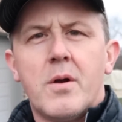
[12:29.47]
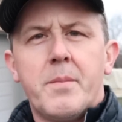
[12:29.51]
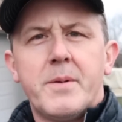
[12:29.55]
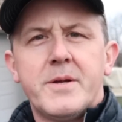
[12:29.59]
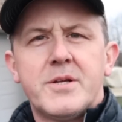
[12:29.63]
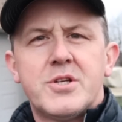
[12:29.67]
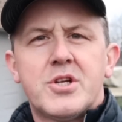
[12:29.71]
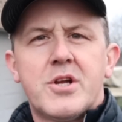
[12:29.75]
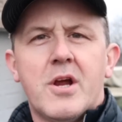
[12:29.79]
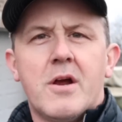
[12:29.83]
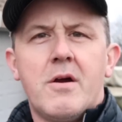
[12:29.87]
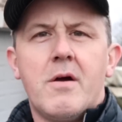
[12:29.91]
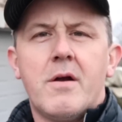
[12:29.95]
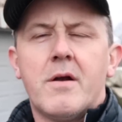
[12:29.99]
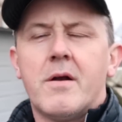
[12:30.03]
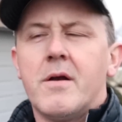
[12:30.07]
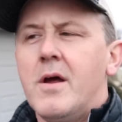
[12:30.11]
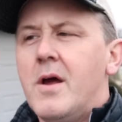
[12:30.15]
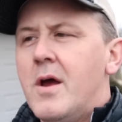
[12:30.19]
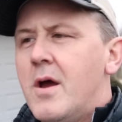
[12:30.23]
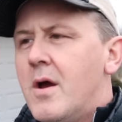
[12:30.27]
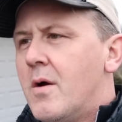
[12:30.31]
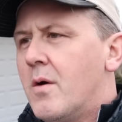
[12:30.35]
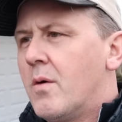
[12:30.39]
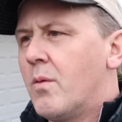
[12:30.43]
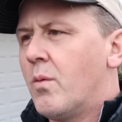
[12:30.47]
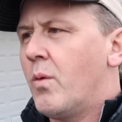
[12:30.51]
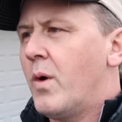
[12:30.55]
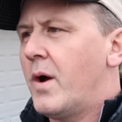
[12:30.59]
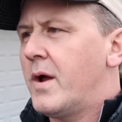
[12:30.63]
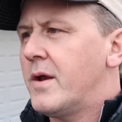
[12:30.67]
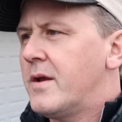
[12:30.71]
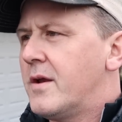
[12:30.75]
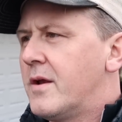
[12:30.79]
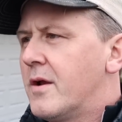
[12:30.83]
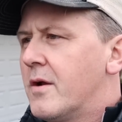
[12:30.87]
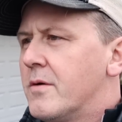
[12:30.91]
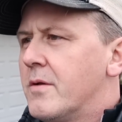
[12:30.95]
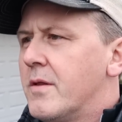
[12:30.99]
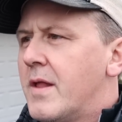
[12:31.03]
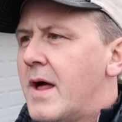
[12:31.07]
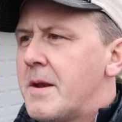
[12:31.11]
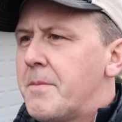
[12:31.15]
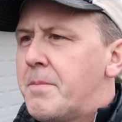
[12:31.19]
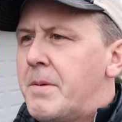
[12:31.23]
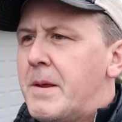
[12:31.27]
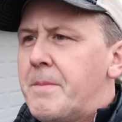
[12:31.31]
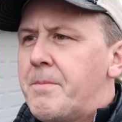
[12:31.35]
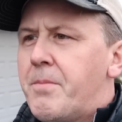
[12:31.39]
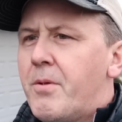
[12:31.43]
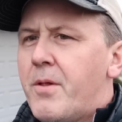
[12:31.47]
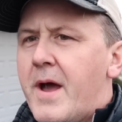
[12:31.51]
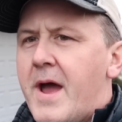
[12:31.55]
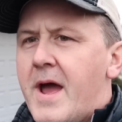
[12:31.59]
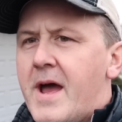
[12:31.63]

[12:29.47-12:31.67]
I'll be sharing what, you know, a lot of people